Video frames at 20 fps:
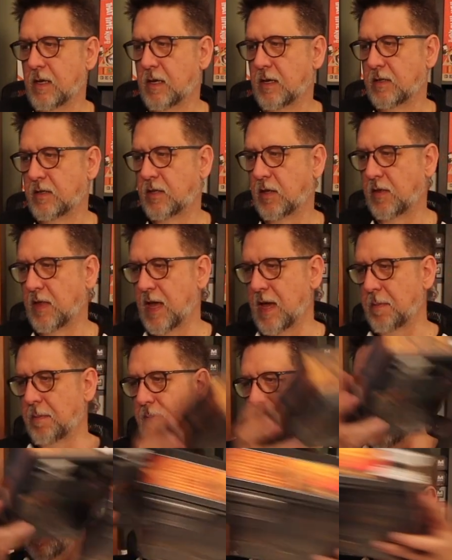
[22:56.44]
So that
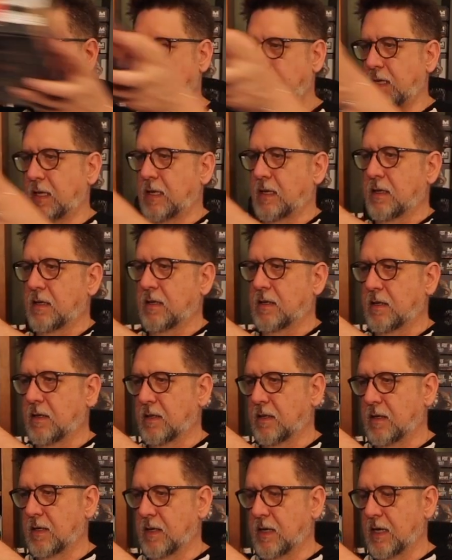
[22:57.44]
box
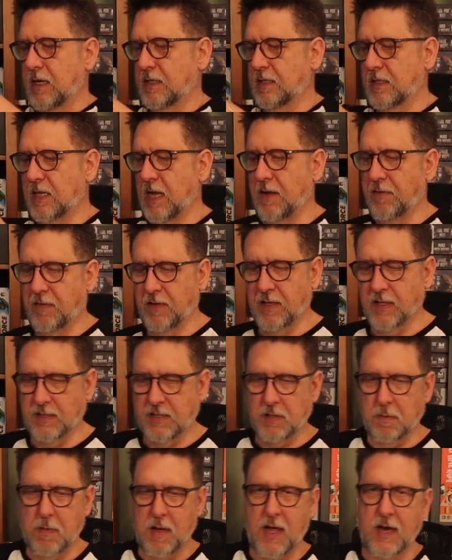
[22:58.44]
is saving
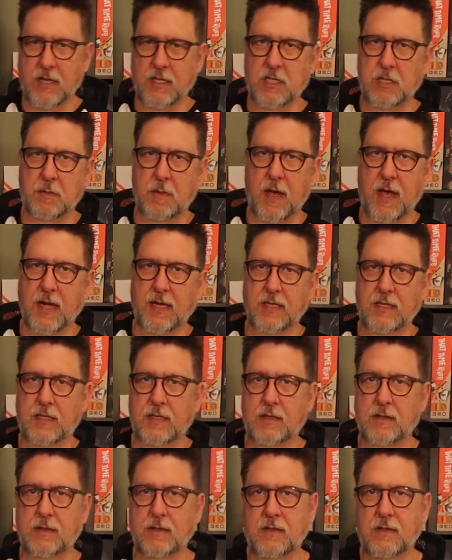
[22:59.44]
this amount of space.